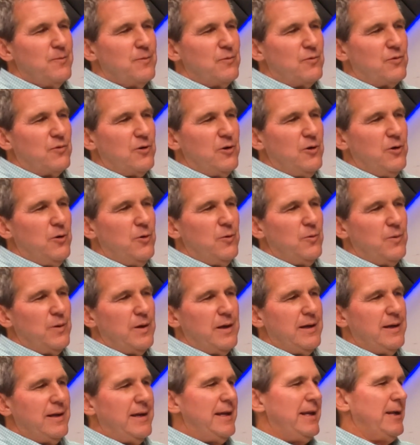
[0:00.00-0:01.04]
So
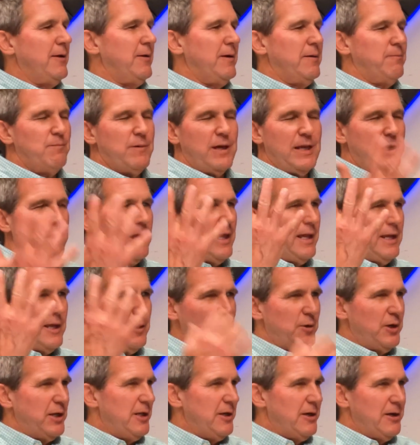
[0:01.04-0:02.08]
anyway,
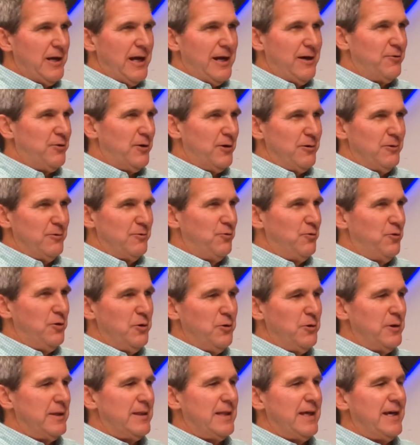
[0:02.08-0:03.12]
anybody out there who's
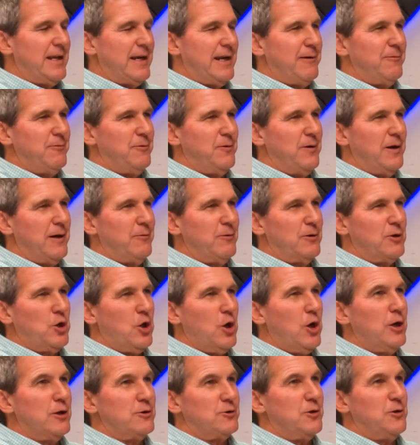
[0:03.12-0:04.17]
doing that, I would
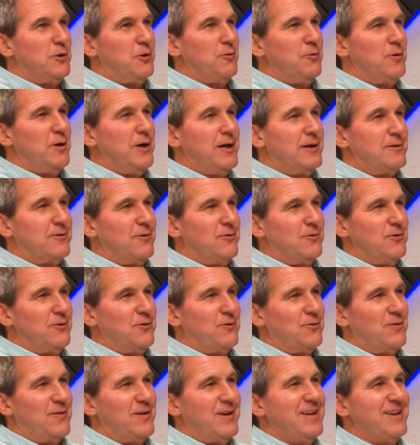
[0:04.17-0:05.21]
caution you not to
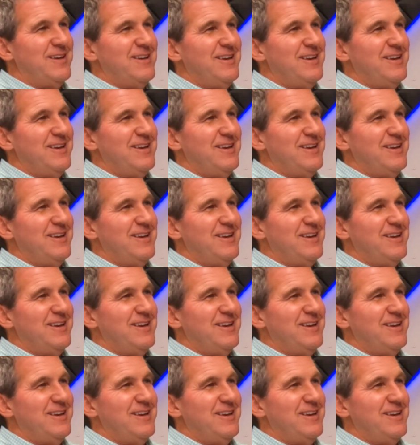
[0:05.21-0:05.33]
just.